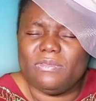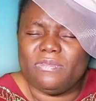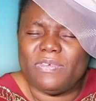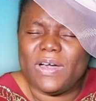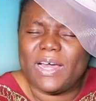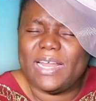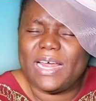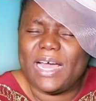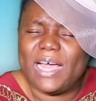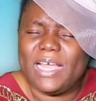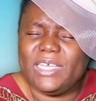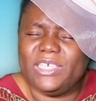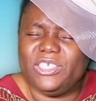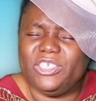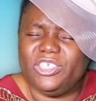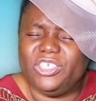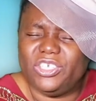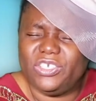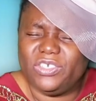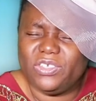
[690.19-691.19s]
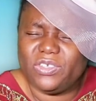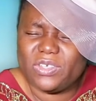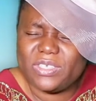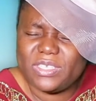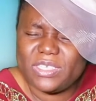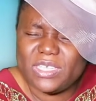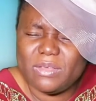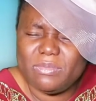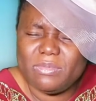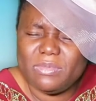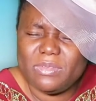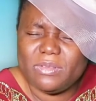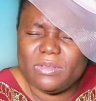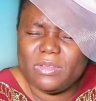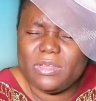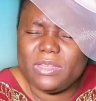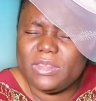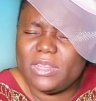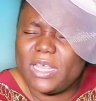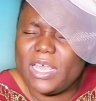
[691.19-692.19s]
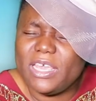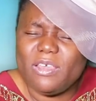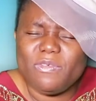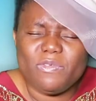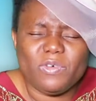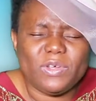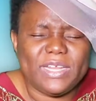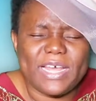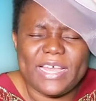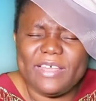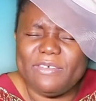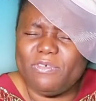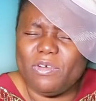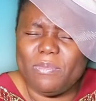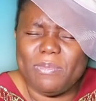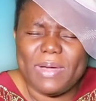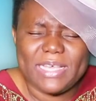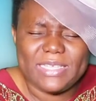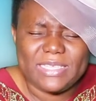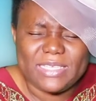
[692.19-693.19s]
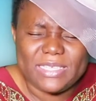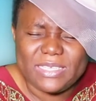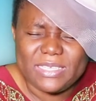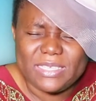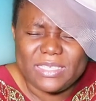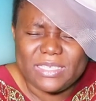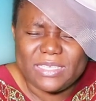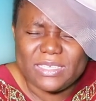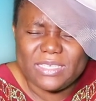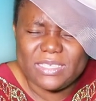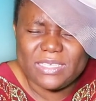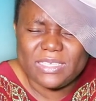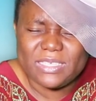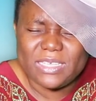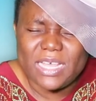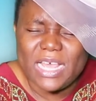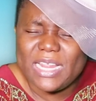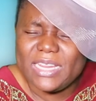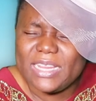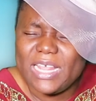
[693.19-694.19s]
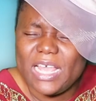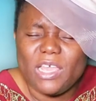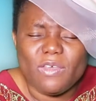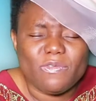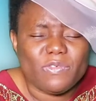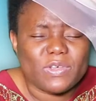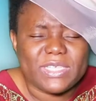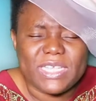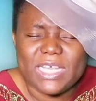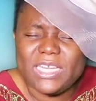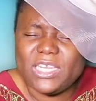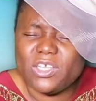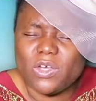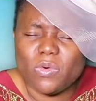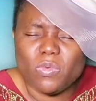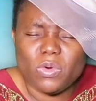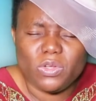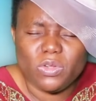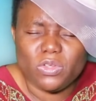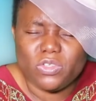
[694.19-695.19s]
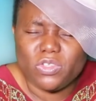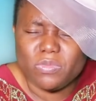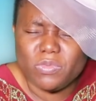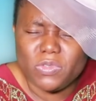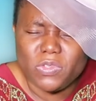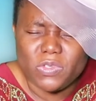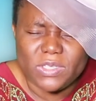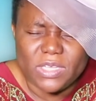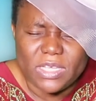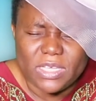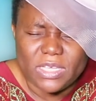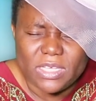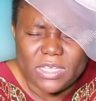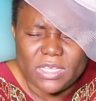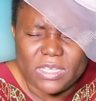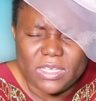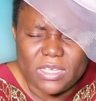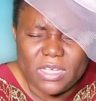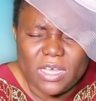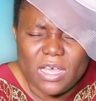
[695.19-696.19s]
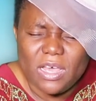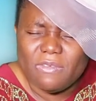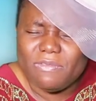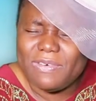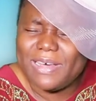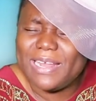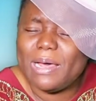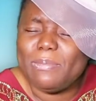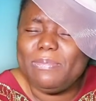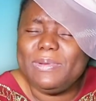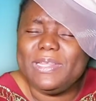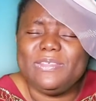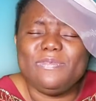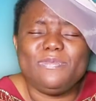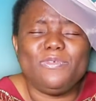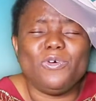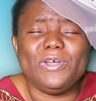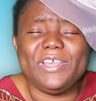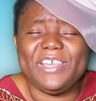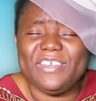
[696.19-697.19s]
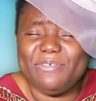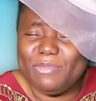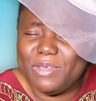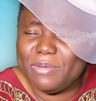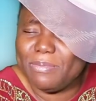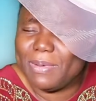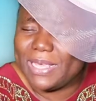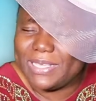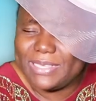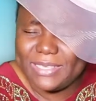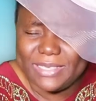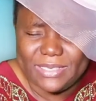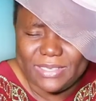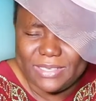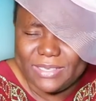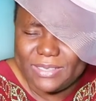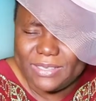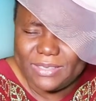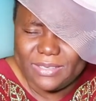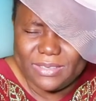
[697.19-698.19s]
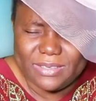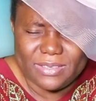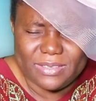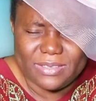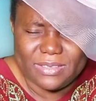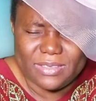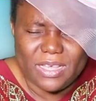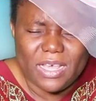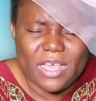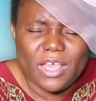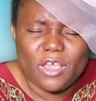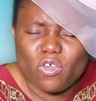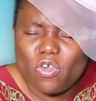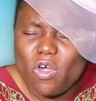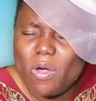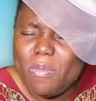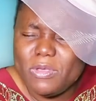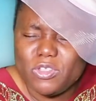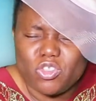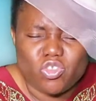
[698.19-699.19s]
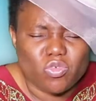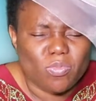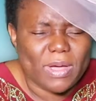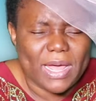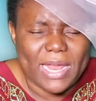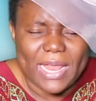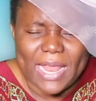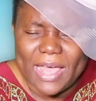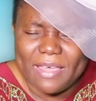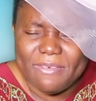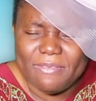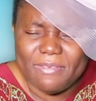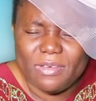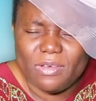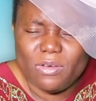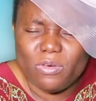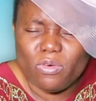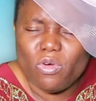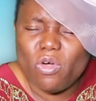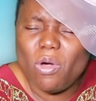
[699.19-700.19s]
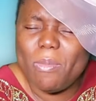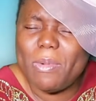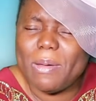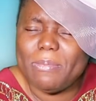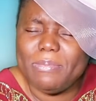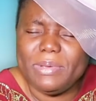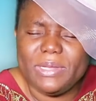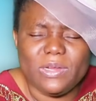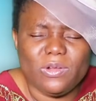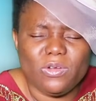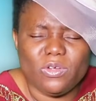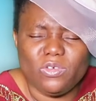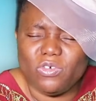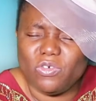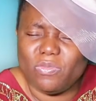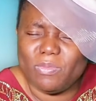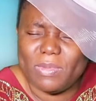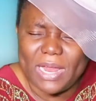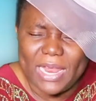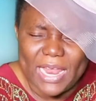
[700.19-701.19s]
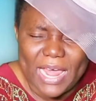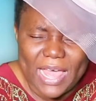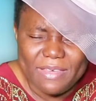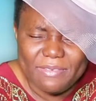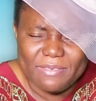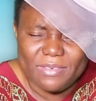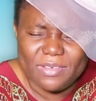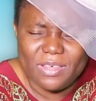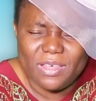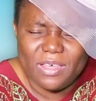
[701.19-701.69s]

Father, in Jesus' name, thank you for dying for my sins. Thank you for sending your word unto me today. Father, please forgive me my sins. Come into my life. Come and be the Lord of my life.